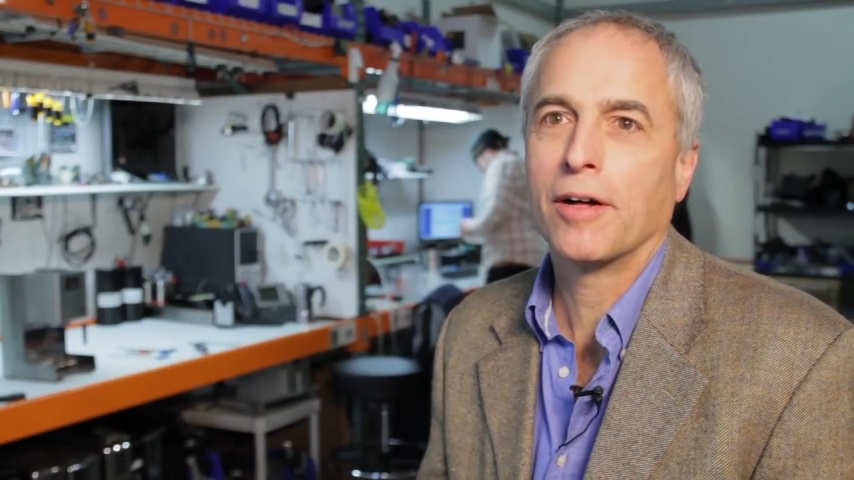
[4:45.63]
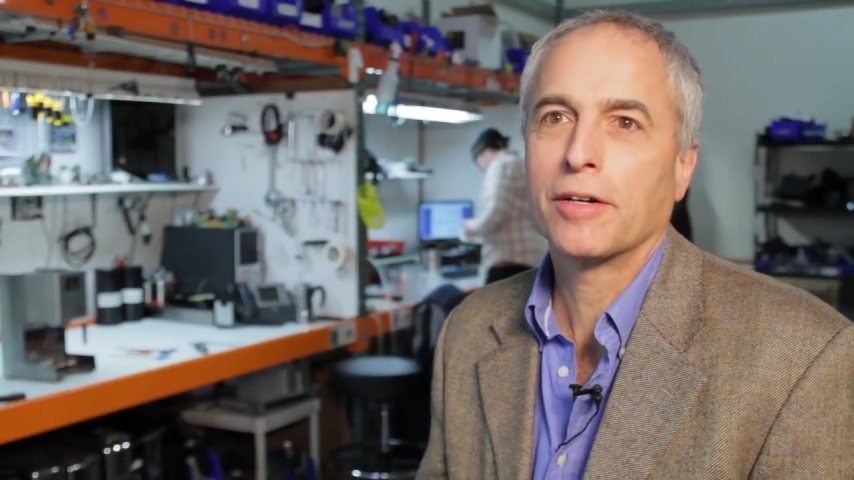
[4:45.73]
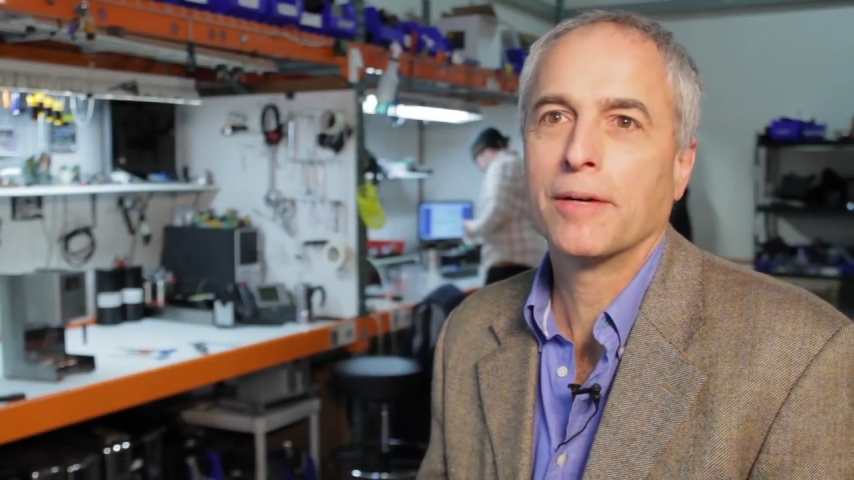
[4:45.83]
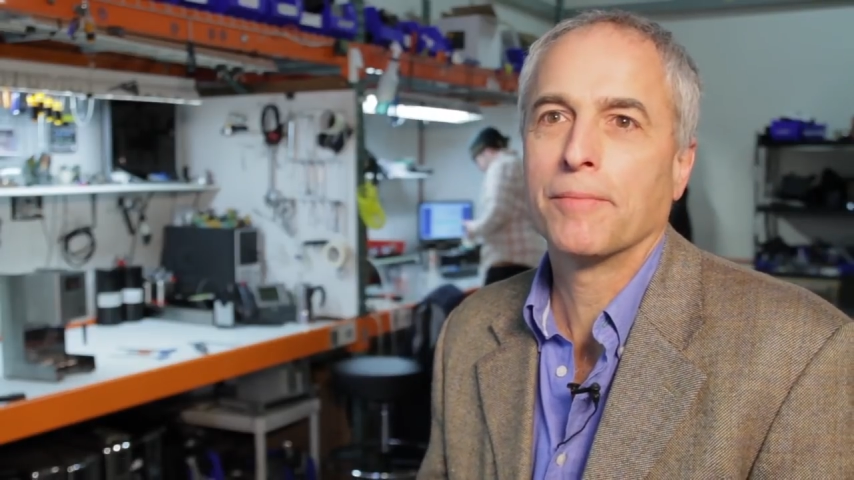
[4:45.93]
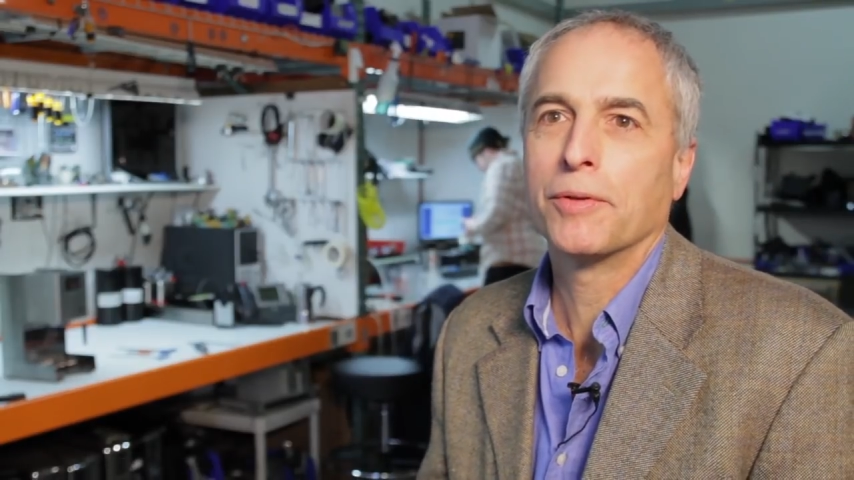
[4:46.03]
all
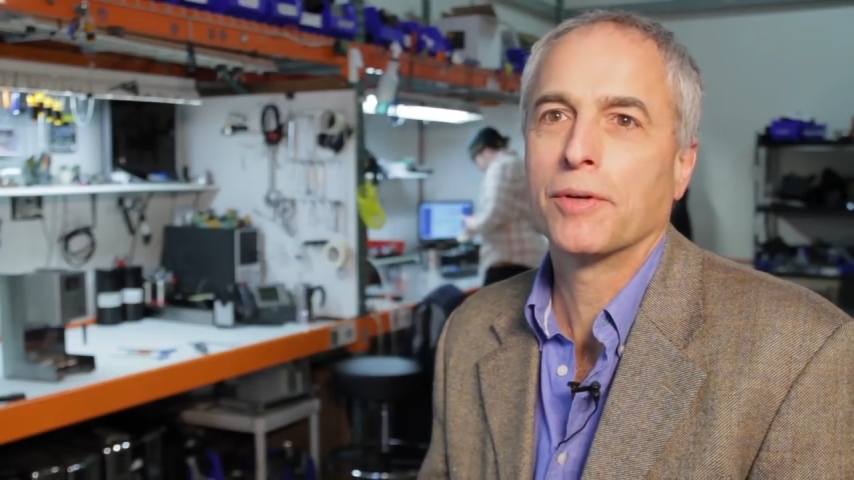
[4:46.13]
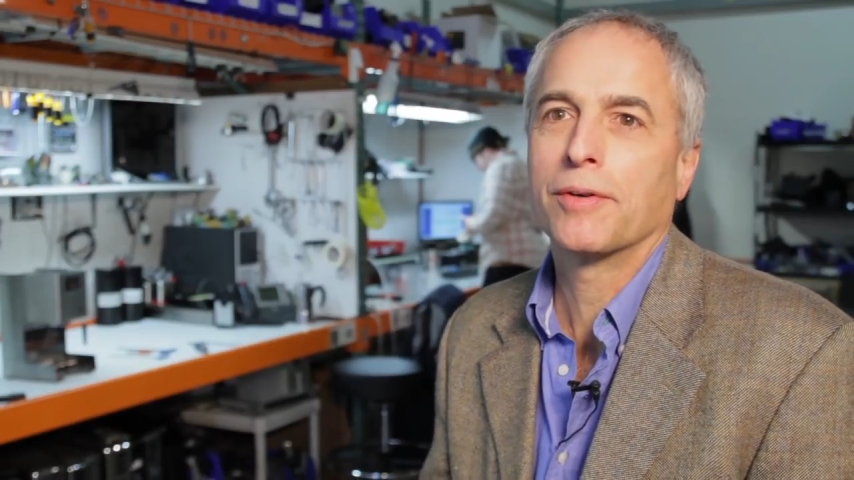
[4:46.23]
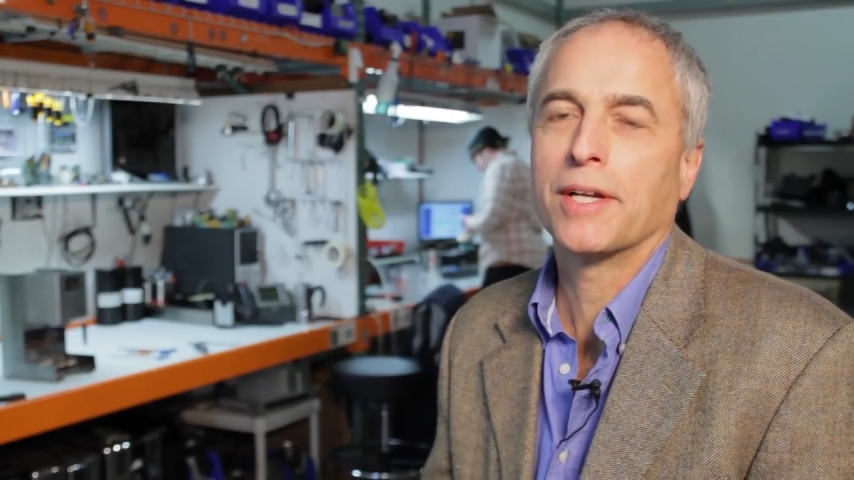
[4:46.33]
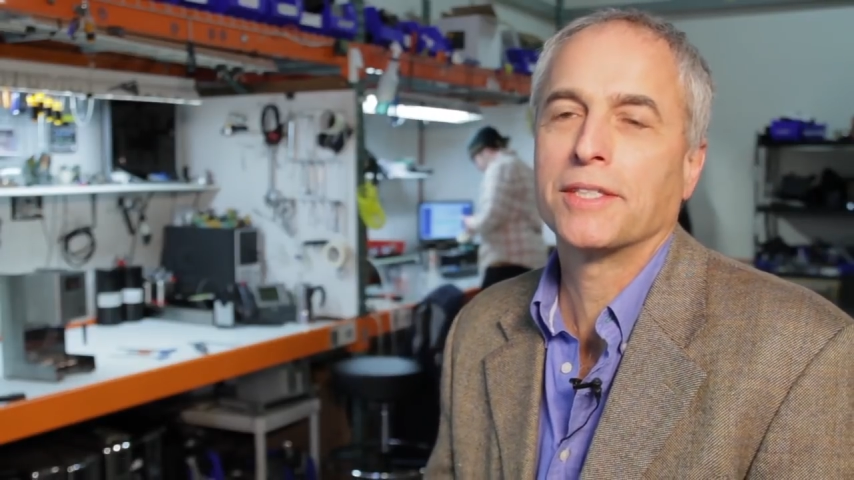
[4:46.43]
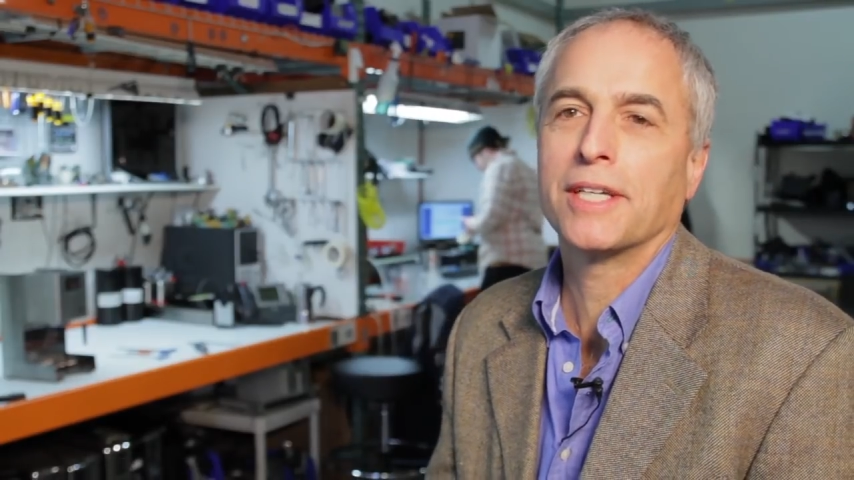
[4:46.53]
come through in
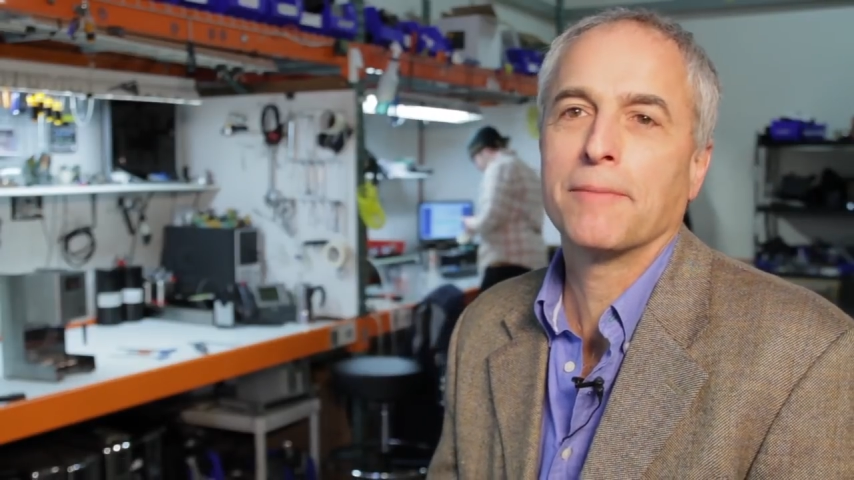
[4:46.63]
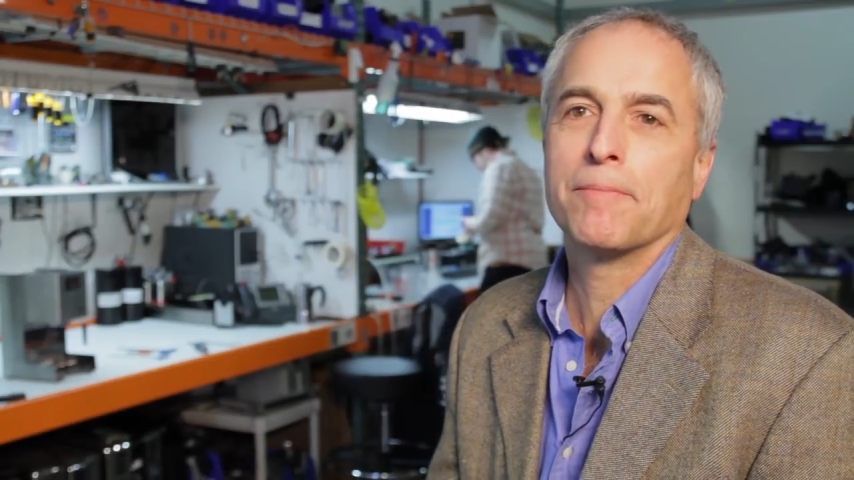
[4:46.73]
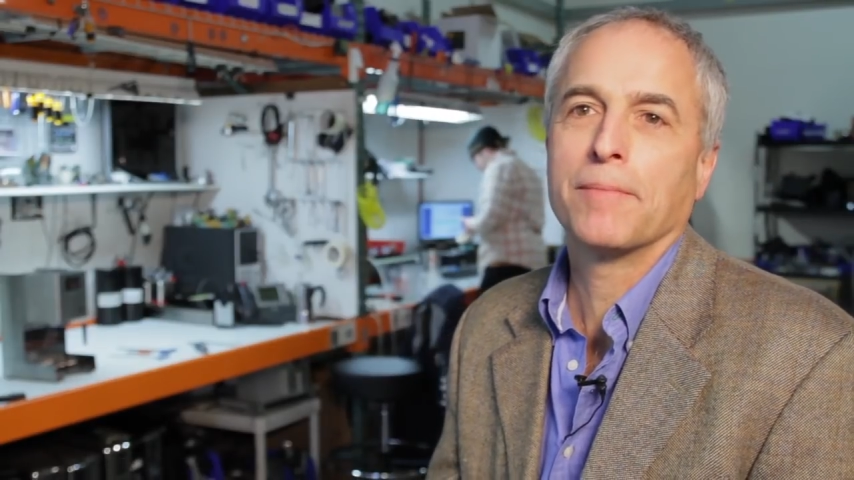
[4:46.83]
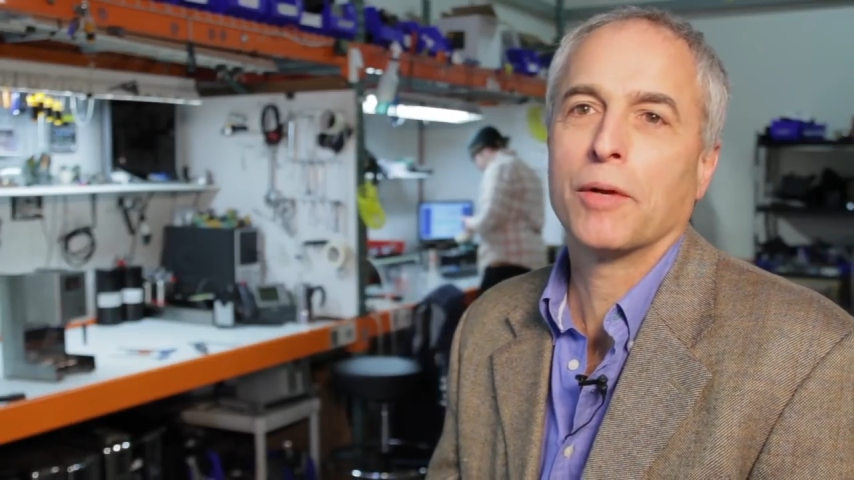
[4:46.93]
great shape.